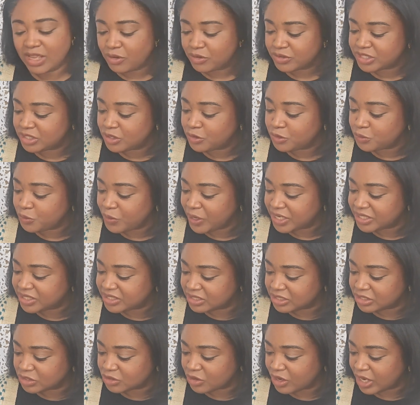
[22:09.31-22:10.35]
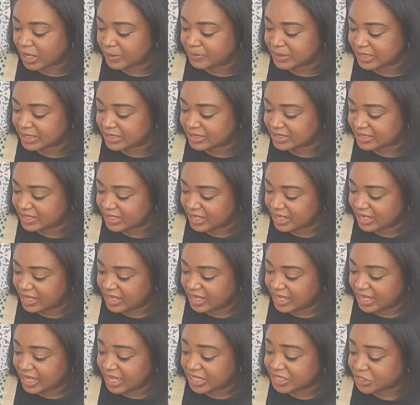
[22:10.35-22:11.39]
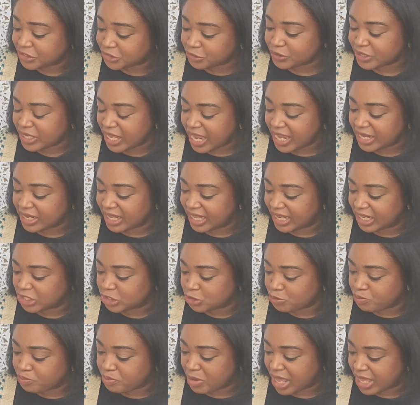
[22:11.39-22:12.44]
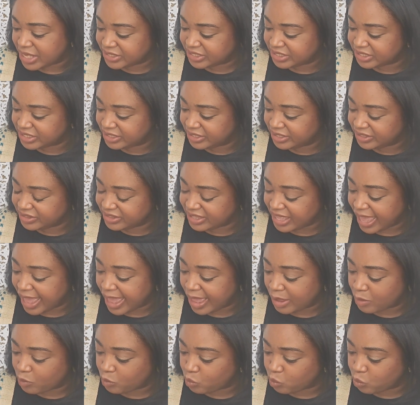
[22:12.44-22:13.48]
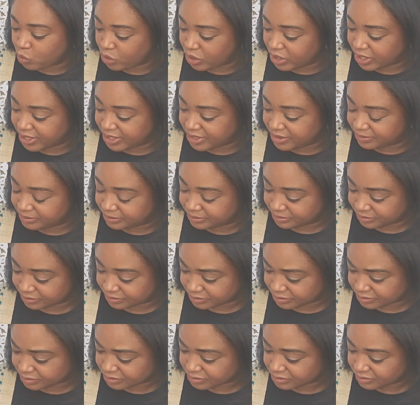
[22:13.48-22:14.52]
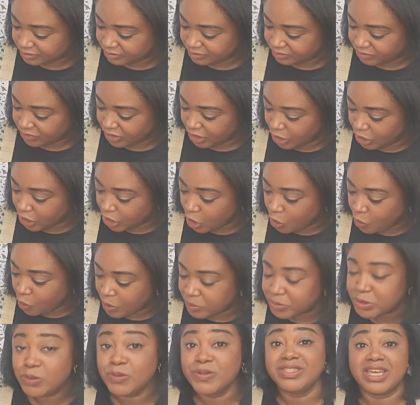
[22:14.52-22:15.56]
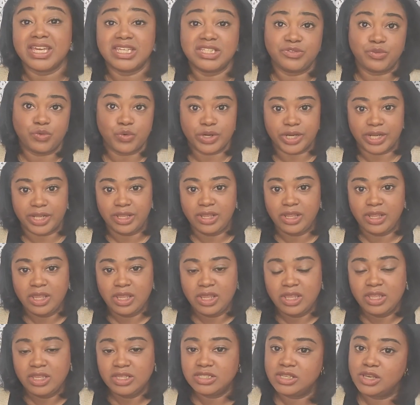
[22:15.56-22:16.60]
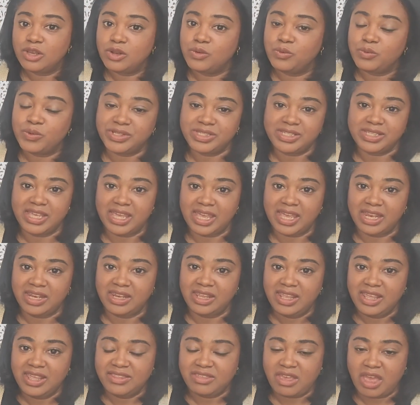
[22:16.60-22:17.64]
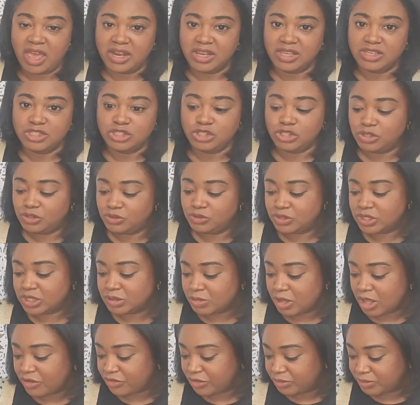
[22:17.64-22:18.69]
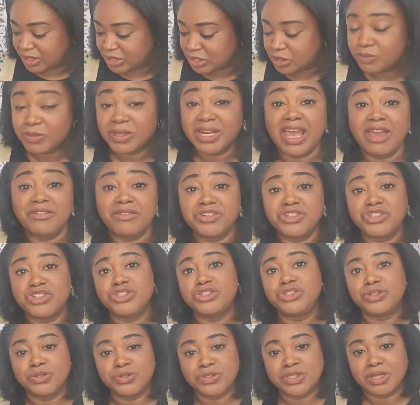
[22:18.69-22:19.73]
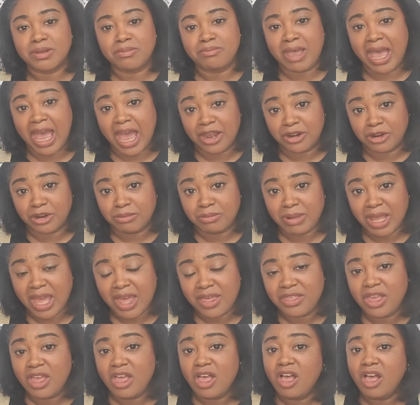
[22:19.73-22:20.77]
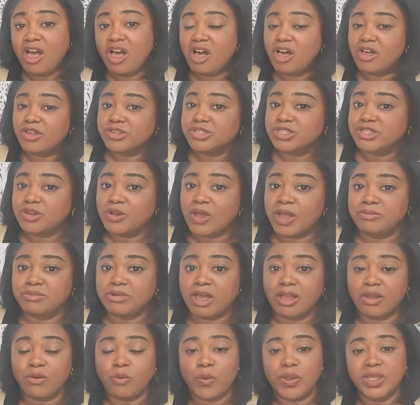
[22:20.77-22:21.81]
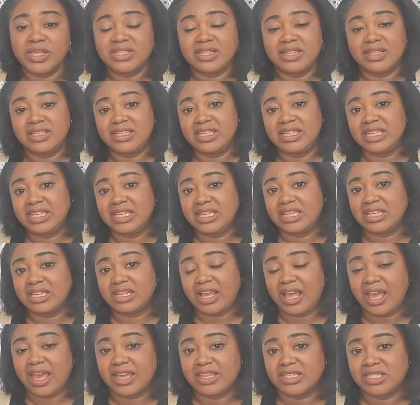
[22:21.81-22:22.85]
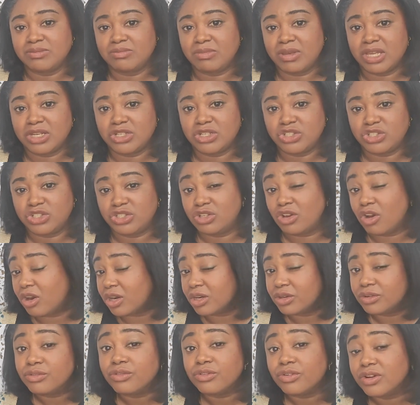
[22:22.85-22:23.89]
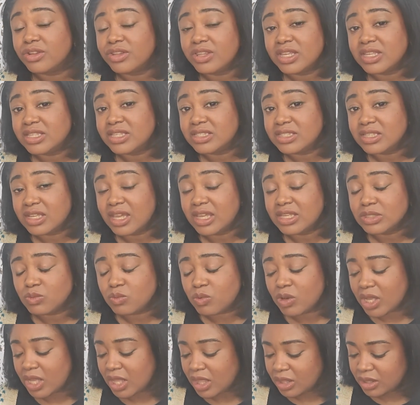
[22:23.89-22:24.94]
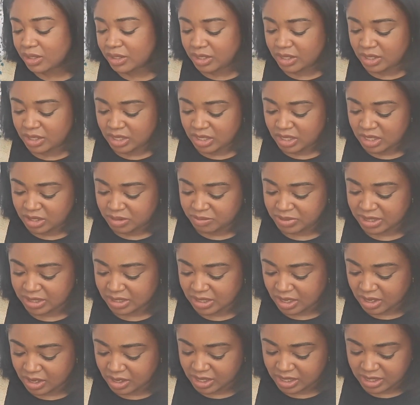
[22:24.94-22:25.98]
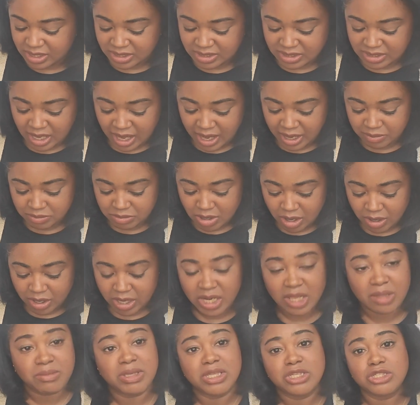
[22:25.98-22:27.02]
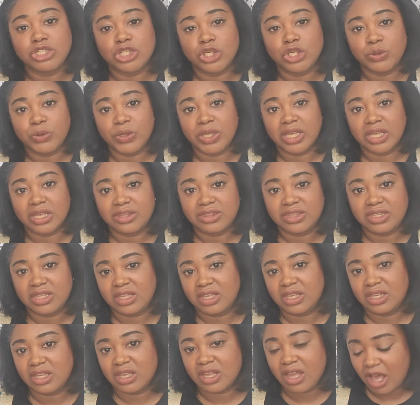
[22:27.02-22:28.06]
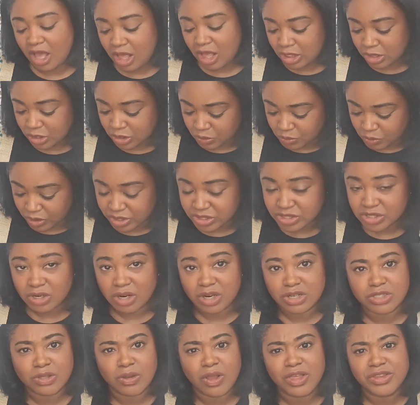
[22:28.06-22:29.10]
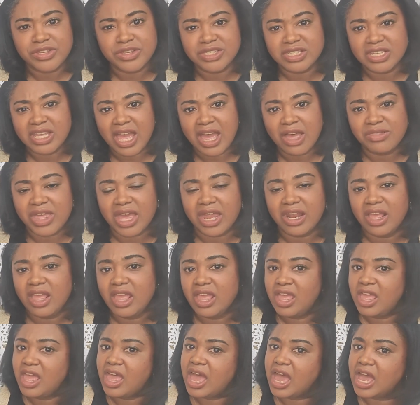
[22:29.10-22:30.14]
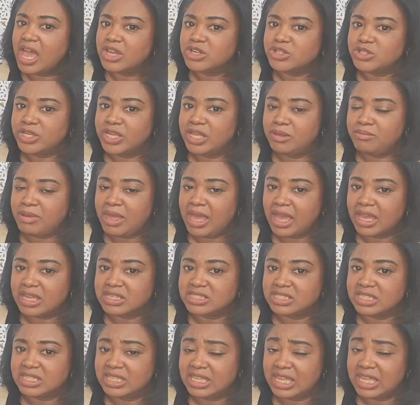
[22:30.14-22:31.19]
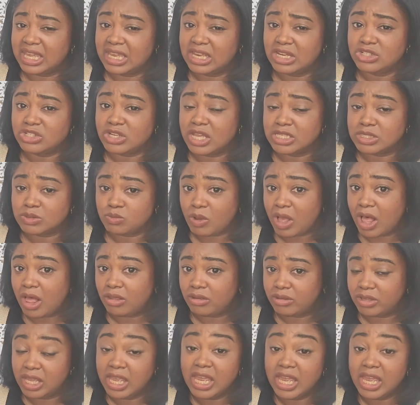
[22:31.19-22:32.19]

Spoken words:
So the way it's described is it's a 38-inch bust that would go up to a size 40. So once again, that is too small for me. So I'm gonna have to just do some pattern math. Also, I'm not going to need as much yarn for this as well because I'm not gonna be doing the color work star. So I'll see how that actually impacts the gauge as well.